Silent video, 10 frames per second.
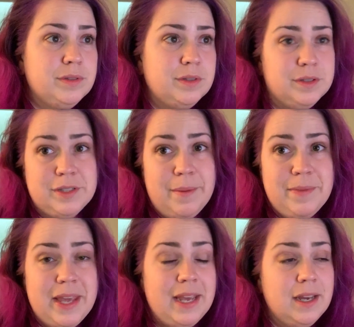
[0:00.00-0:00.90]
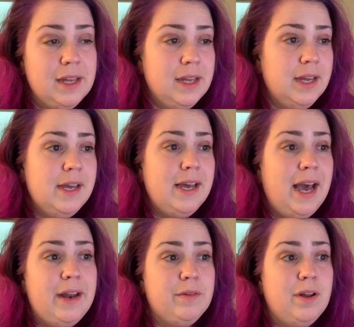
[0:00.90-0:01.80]
or something.
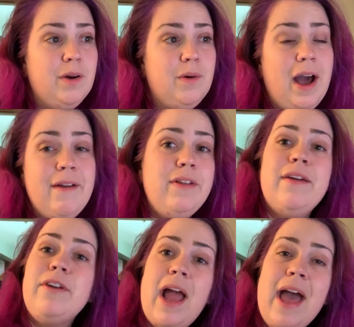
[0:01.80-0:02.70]
I don't know. I've never